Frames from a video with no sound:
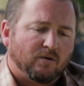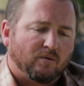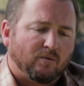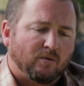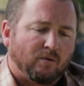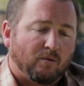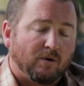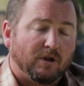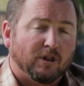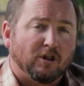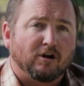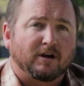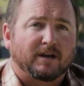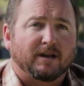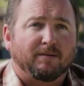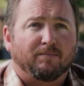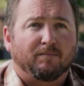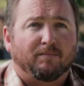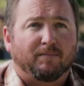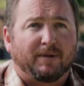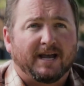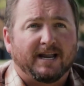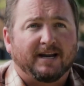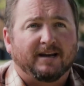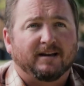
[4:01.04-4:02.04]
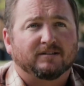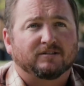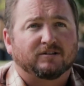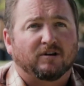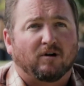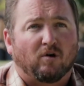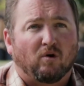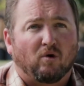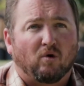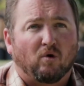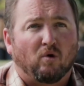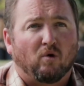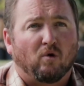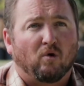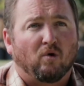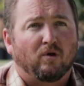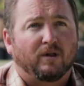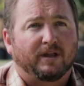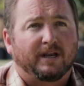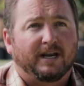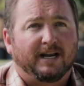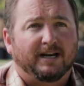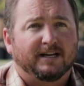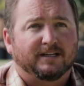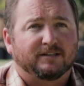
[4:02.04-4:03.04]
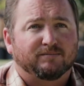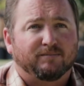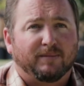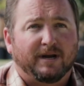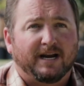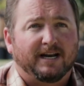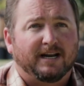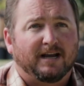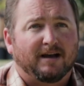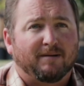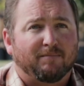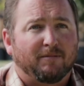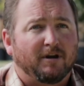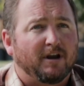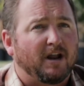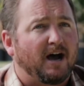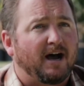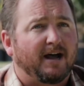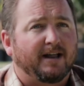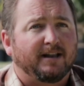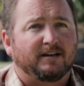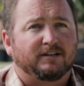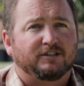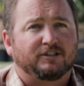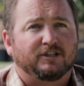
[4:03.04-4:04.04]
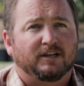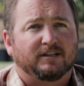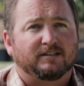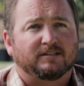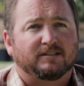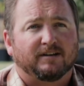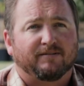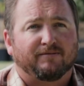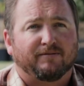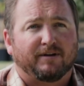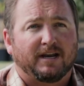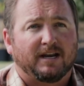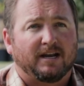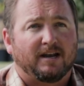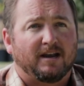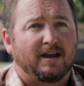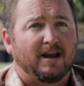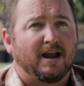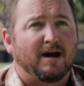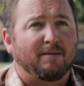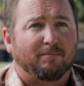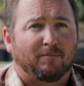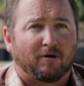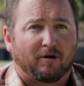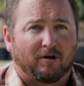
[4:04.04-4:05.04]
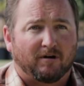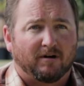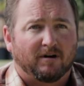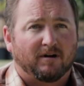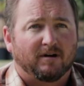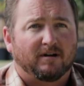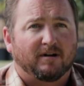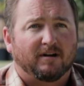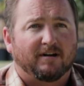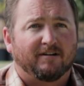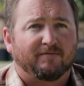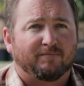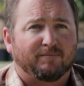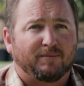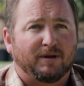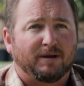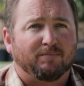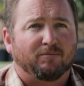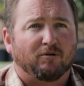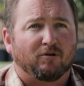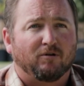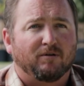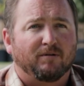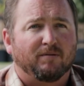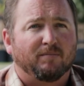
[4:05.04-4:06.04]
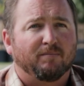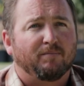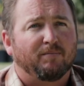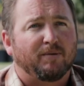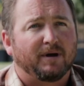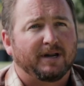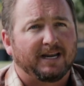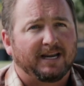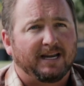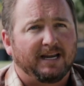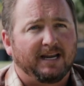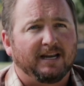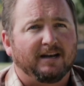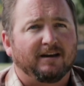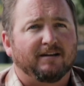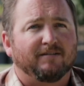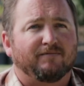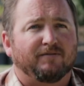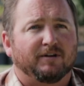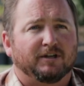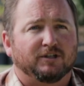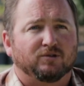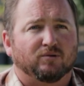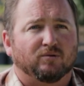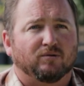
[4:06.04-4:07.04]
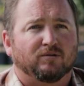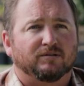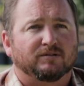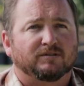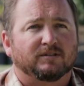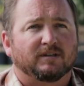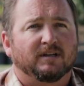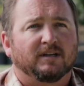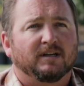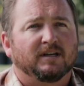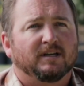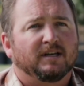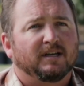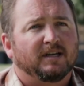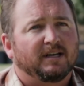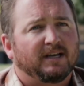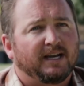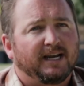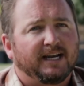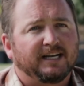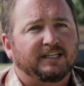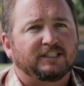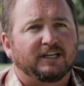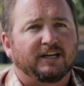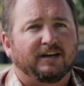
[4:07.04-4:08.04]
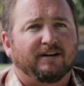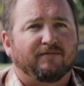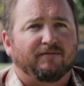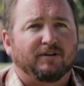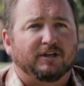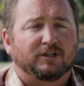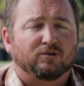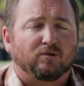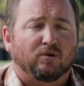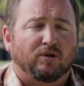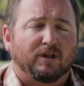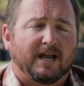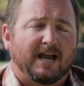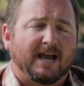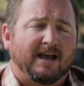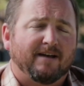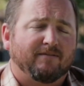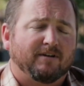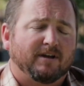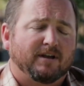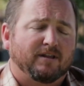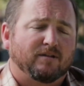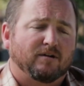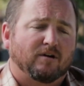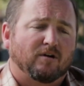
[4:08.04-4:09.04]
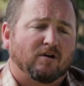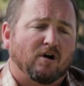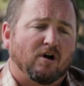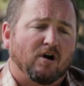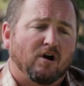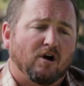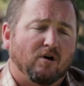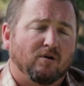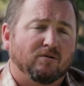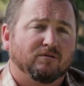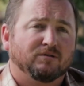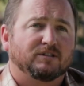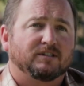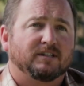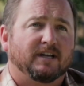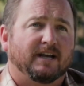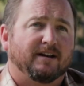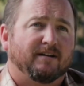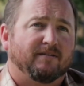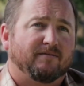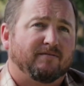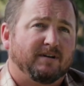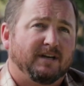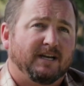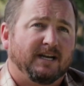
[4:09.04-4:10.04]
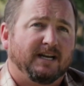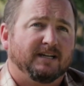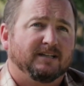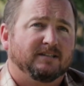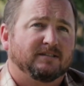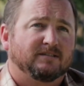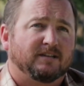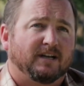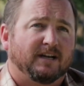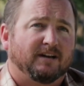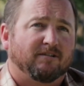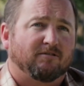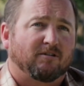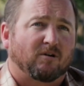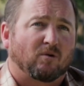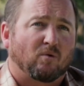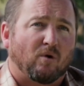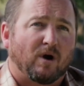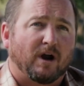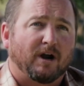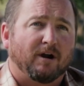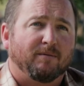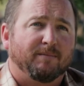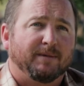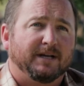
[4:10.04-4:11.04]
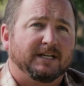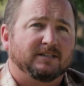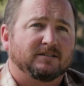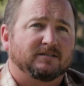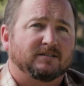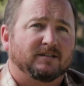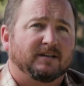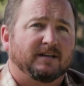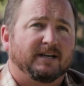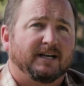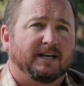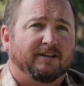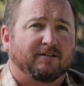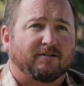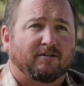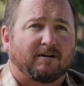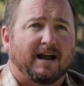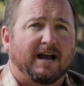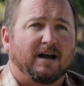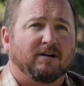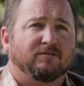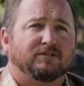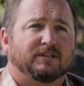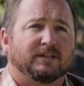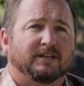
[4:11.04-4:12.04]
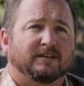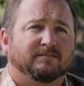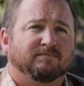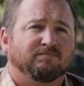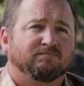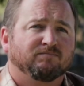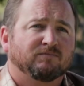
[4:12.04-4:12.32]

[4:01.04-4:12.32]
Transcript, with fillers: When we look at Bend as a whole, it is made up not just of a number of people, but individuals, each individual having their own set of needs and requirements in their housing.